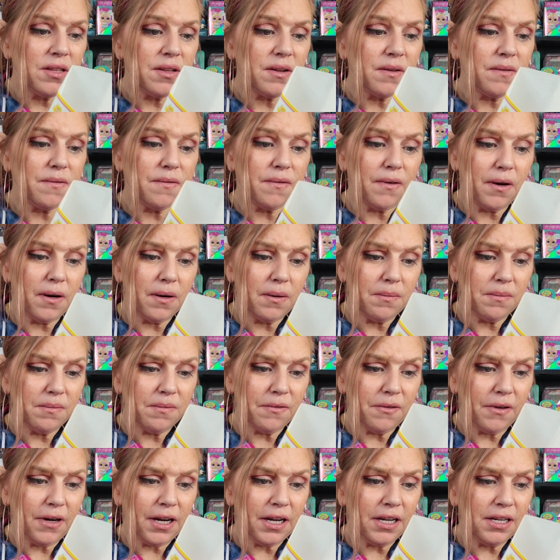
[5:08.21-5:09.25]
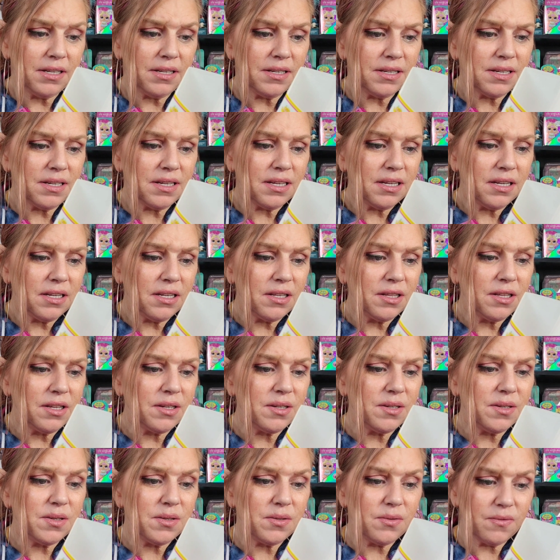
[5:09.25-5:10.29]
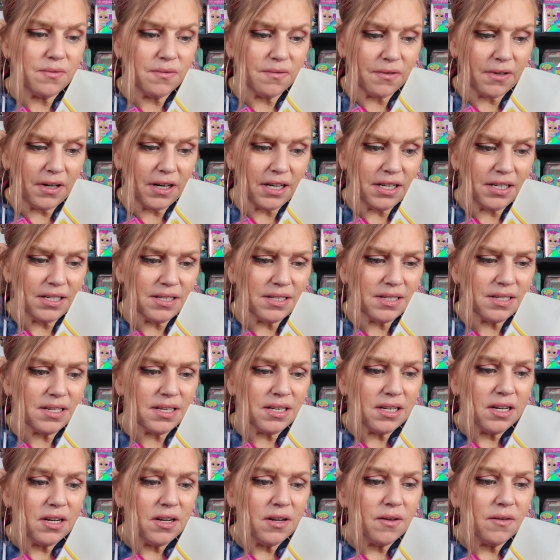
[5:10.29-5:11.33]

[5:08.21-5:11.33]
the Farm Friends, the Zoo Friends,